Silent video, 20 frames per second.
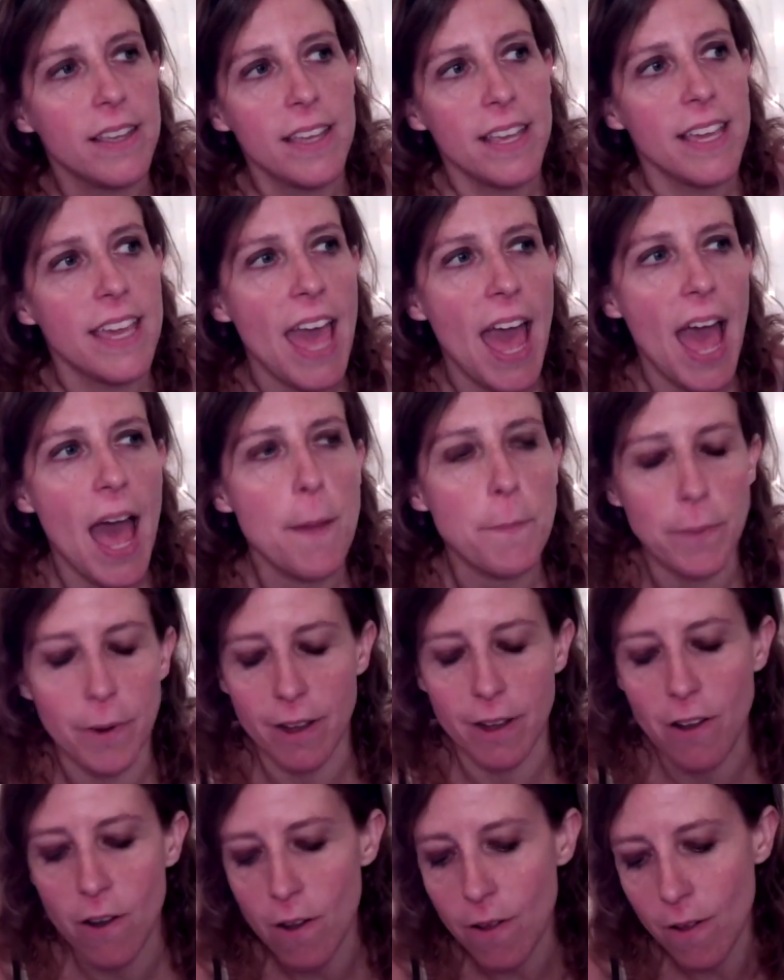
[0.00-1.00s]

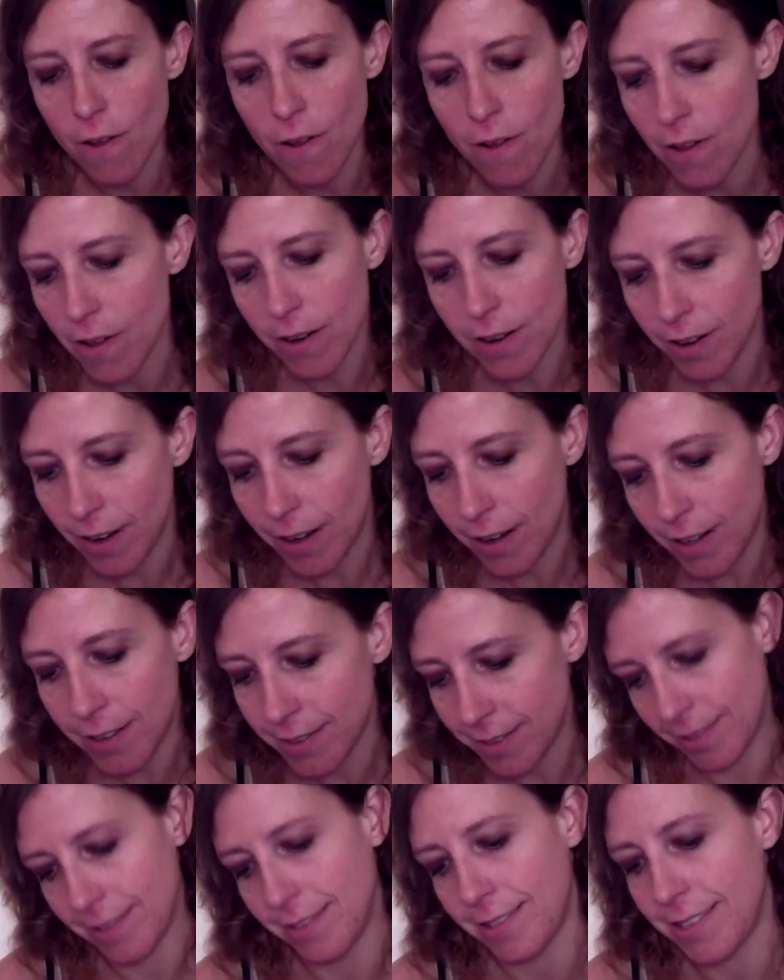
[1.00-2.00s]

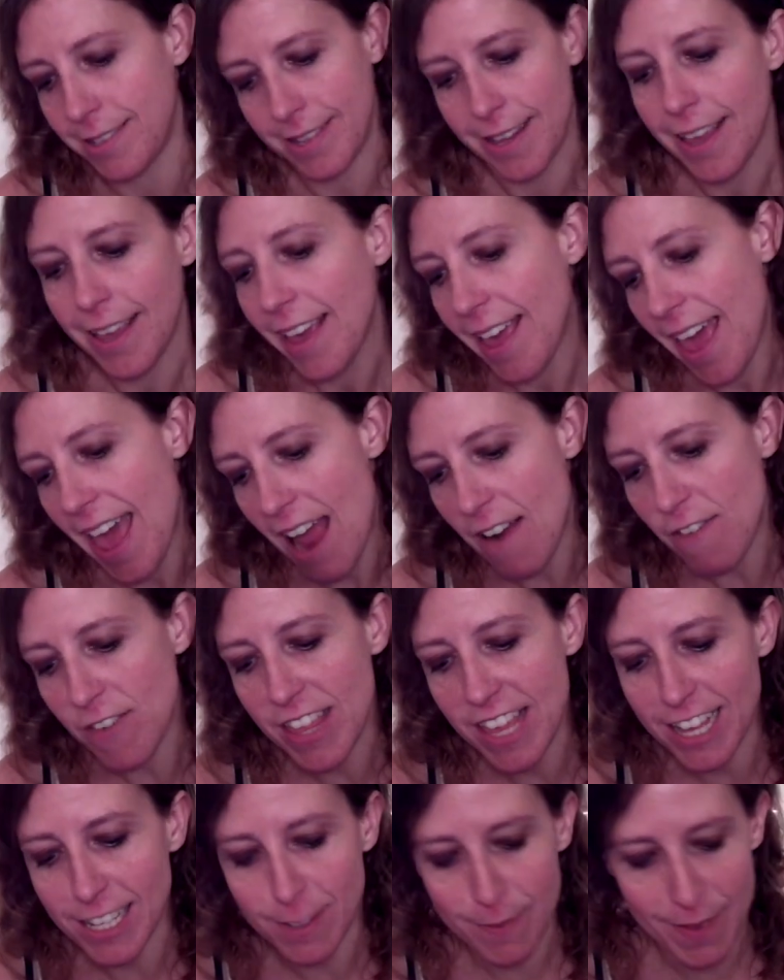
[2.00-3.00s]
Capricorns!
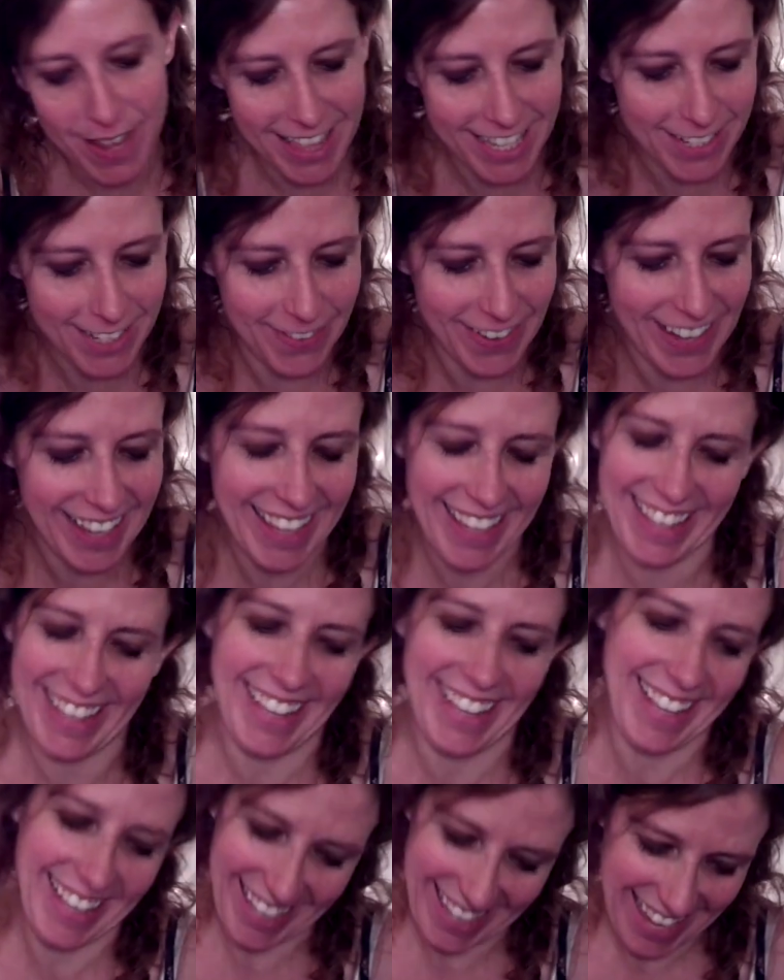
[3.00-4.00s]
Everything else about this video,
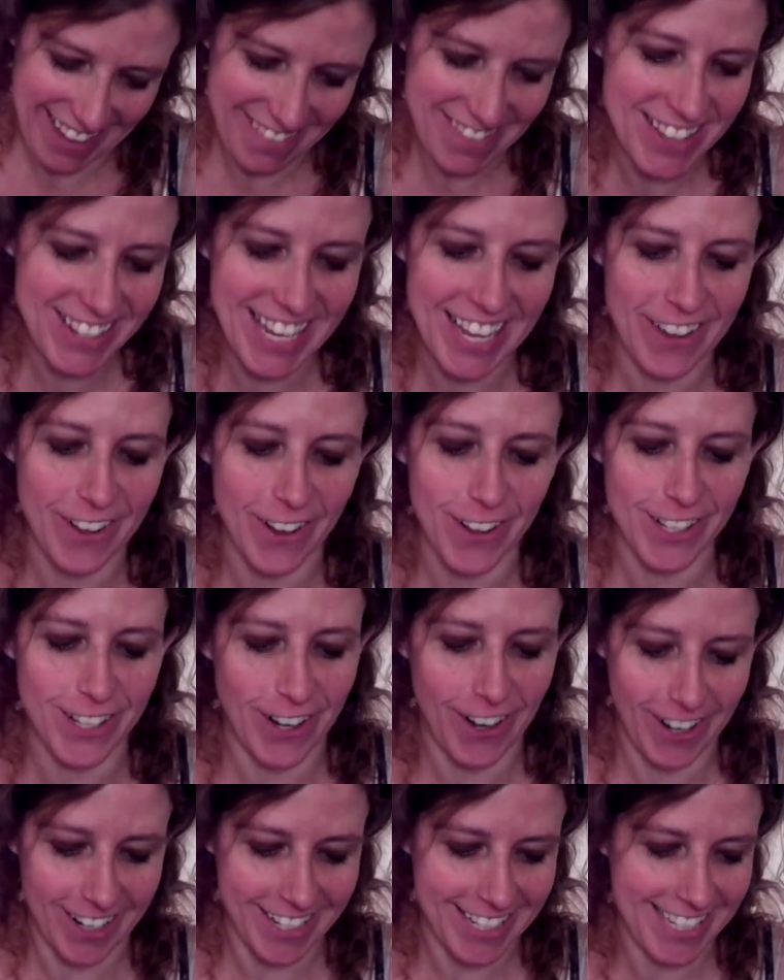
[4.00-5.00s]
I'm using Golden
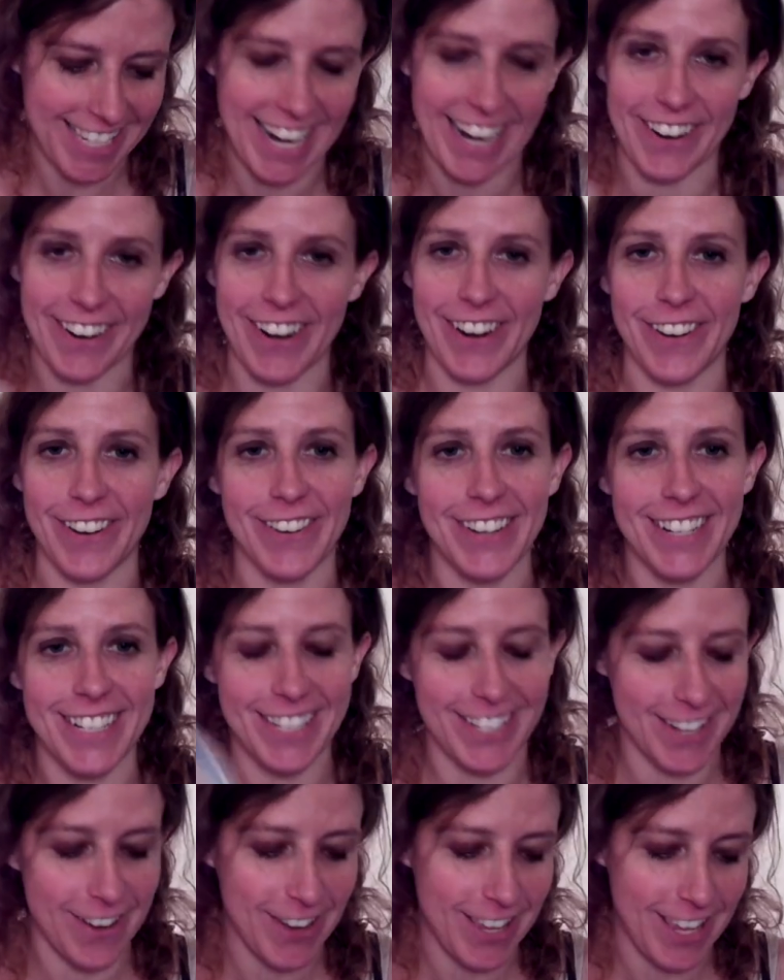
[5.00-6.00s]
Girls Tarot. It's
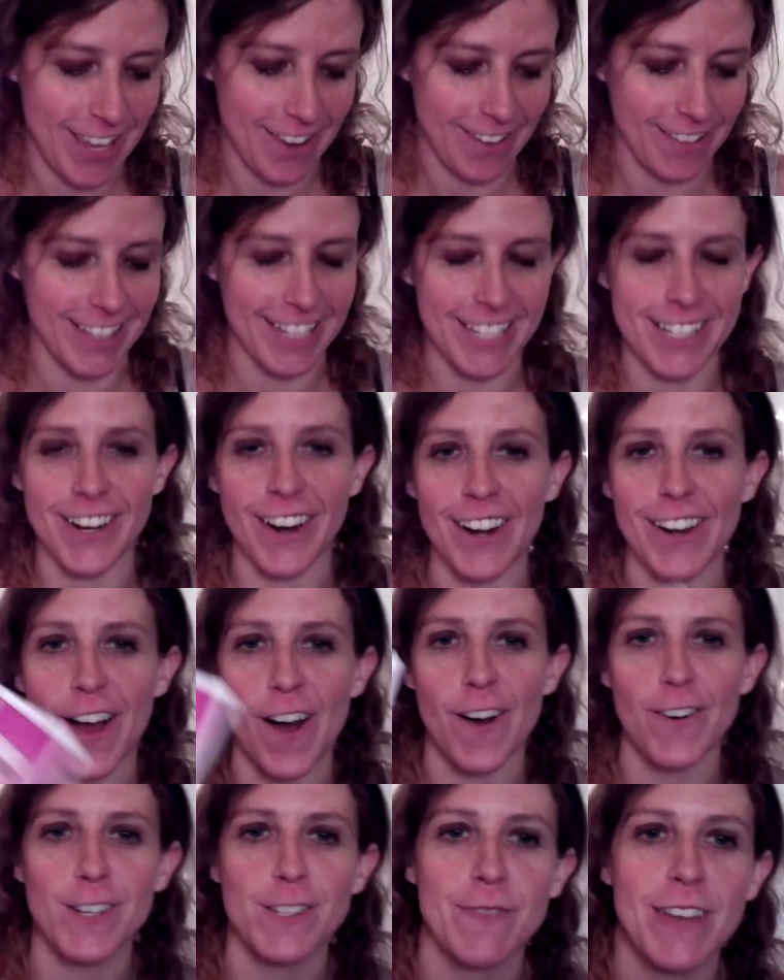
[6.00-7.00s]
so cute. This card
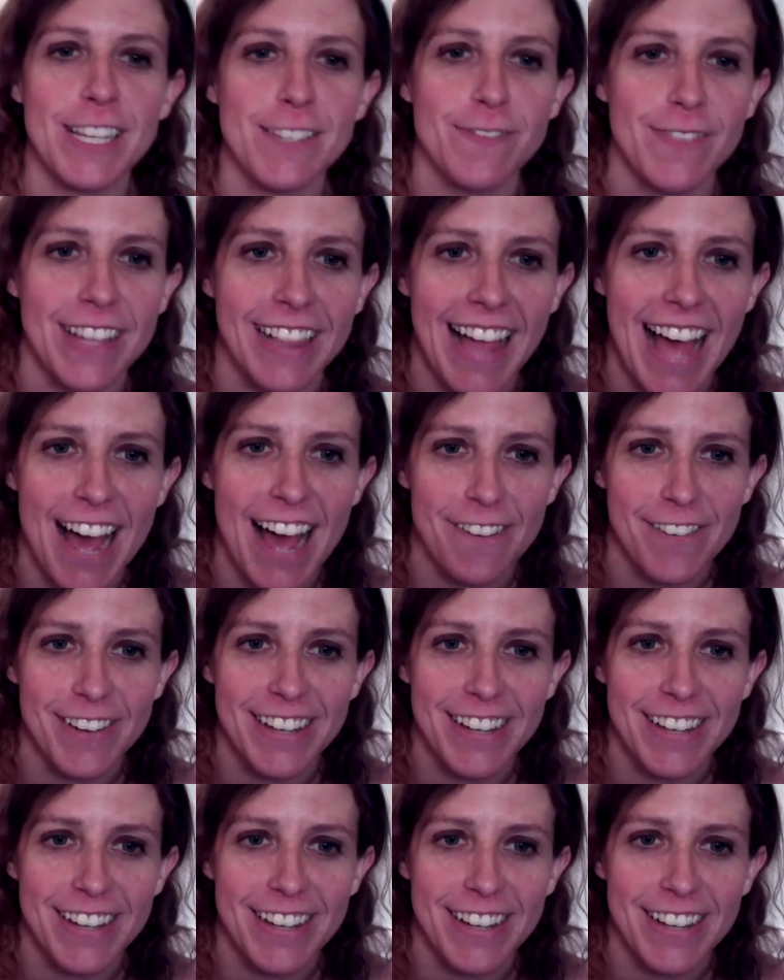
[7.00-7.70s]
always makes me laugh.